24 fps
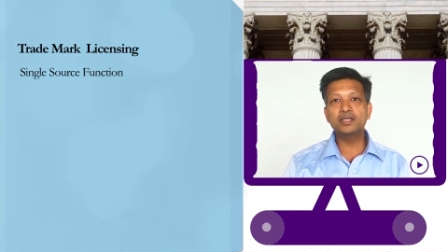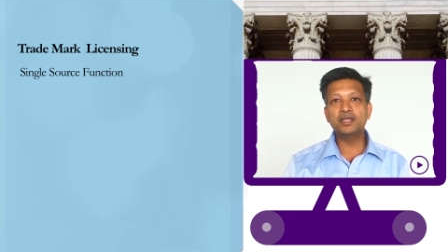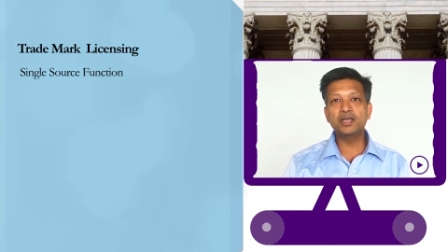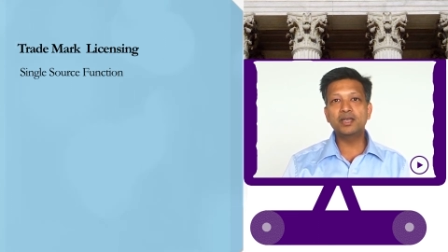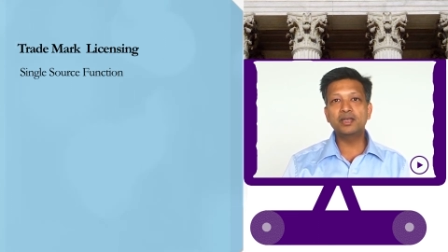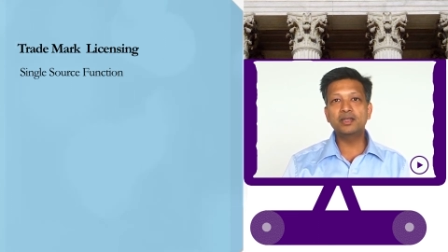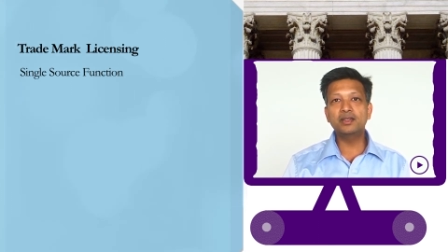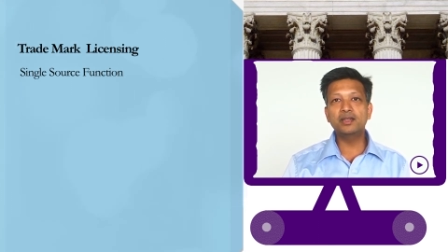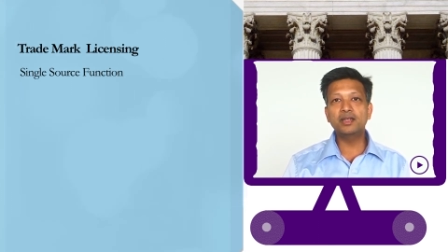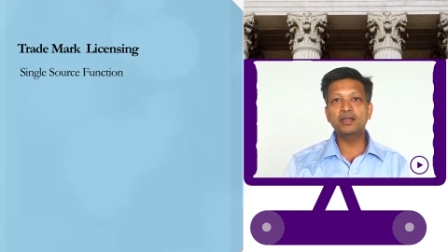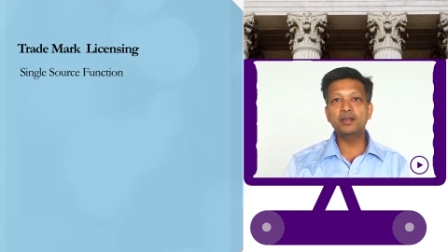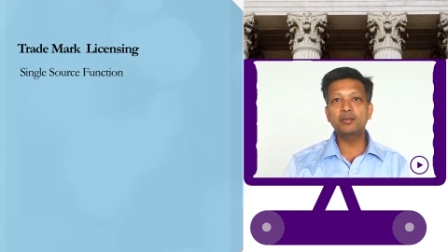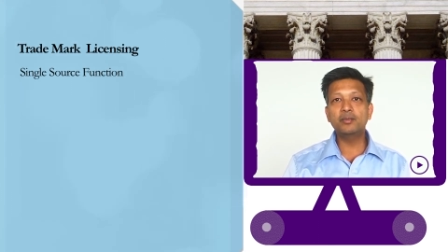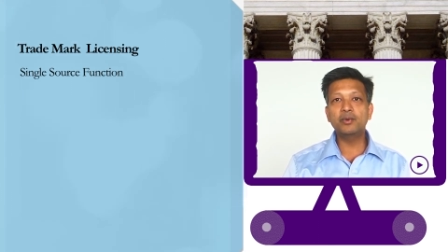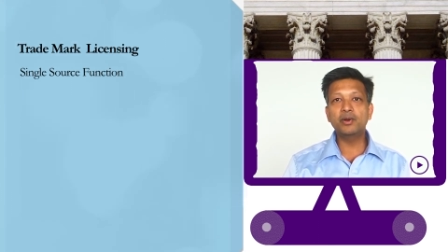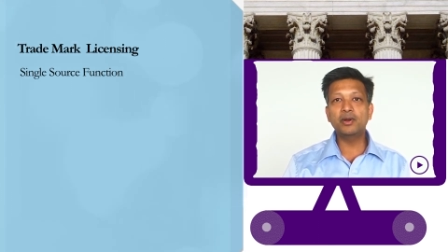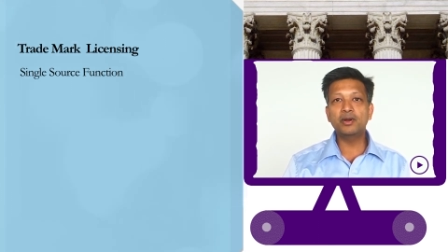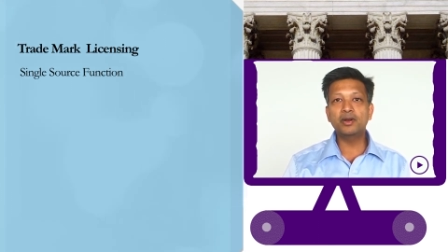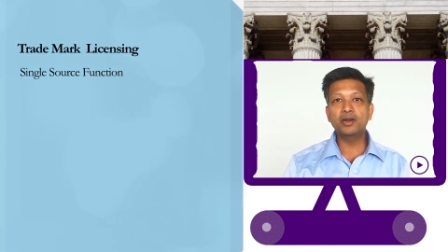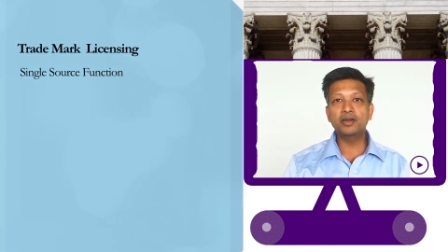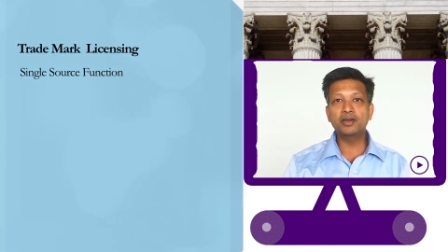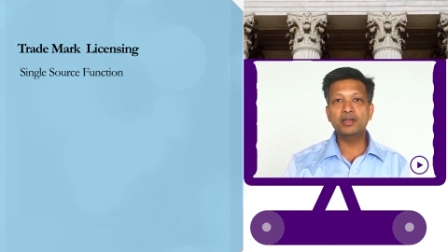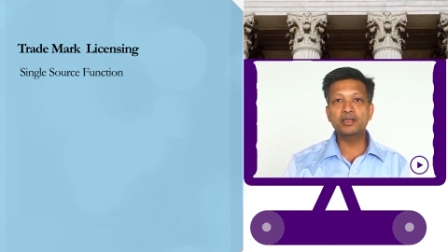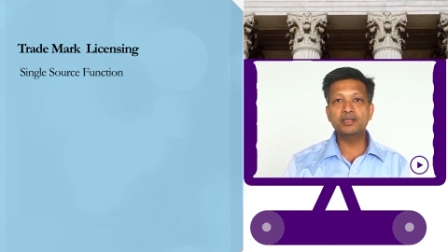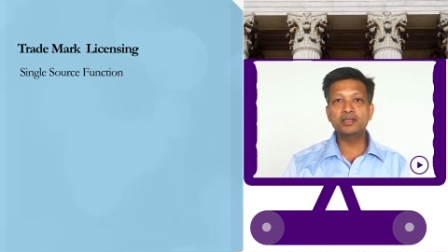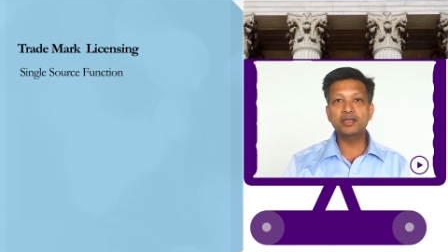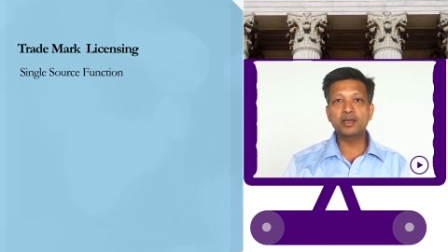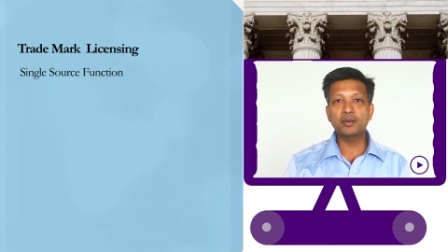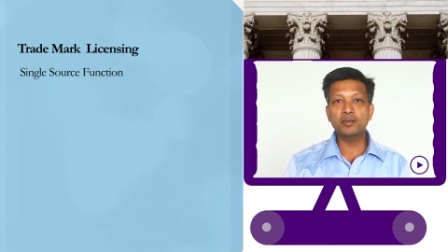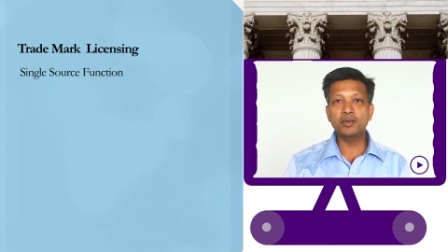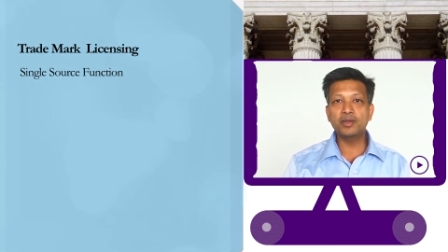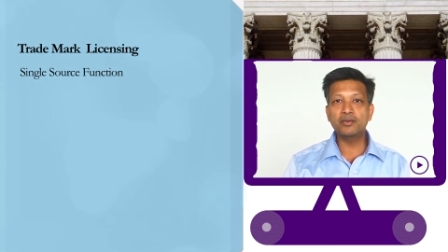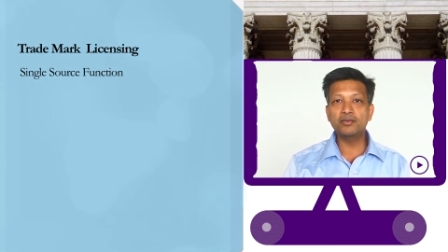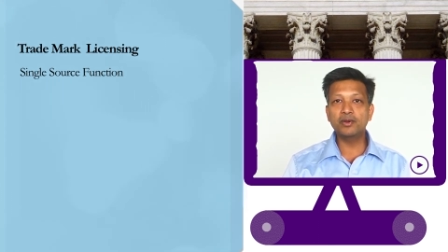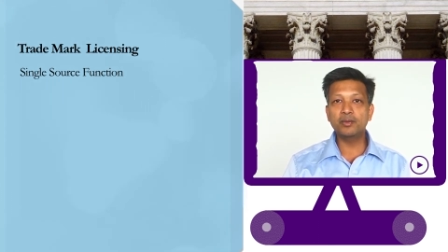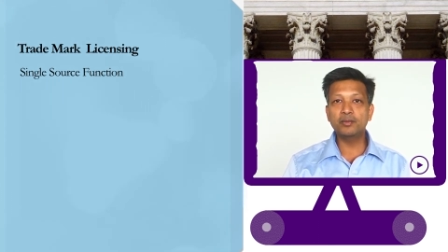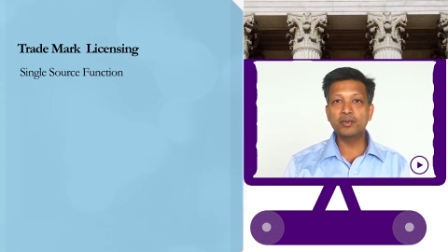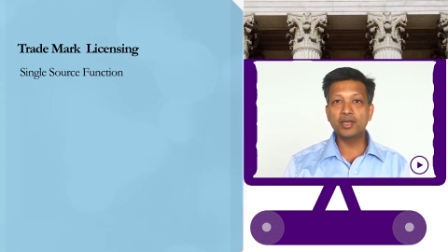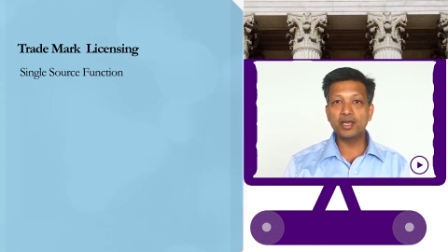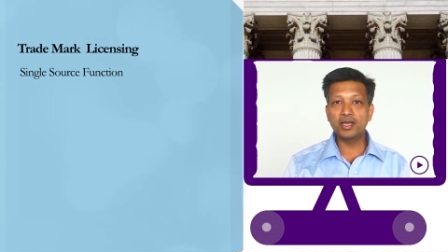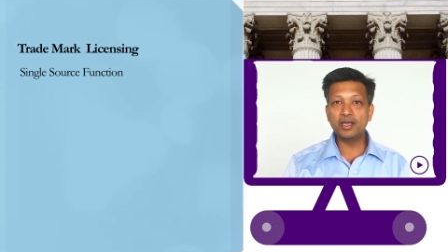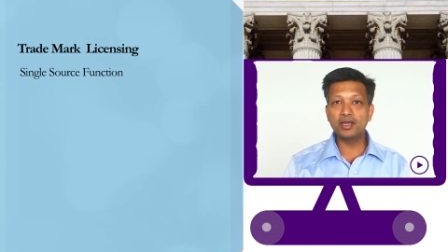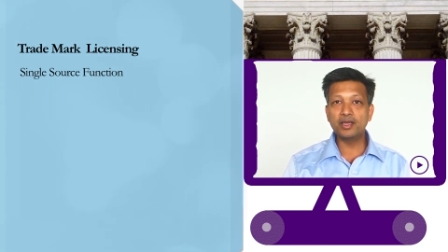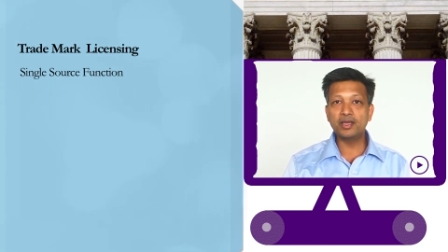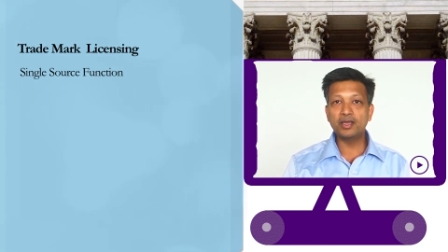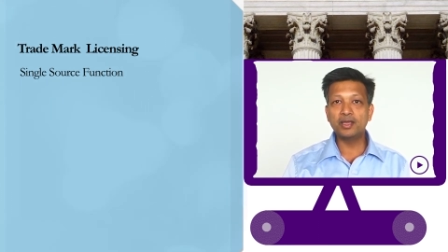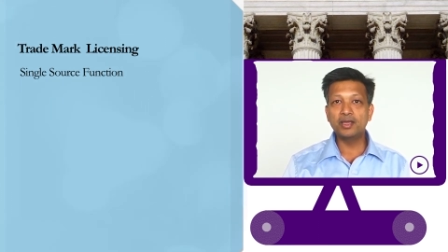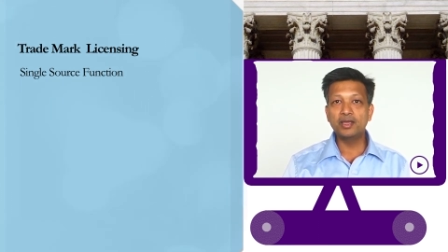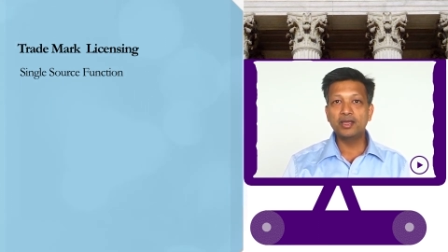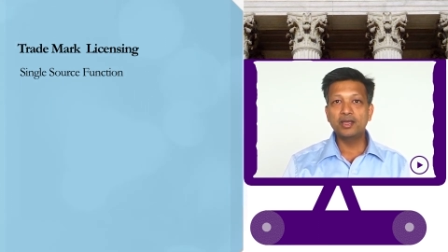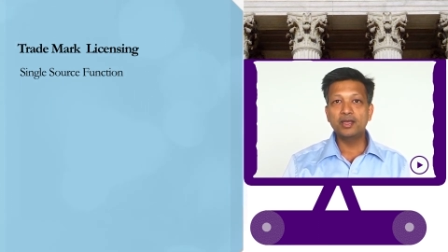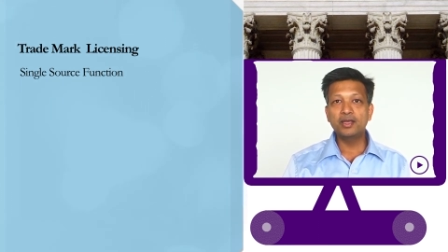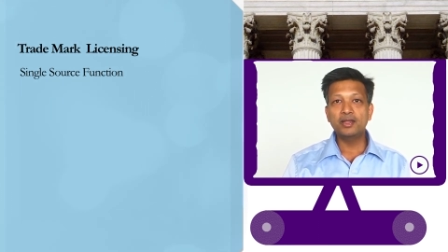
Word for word: think that the product is coming from A.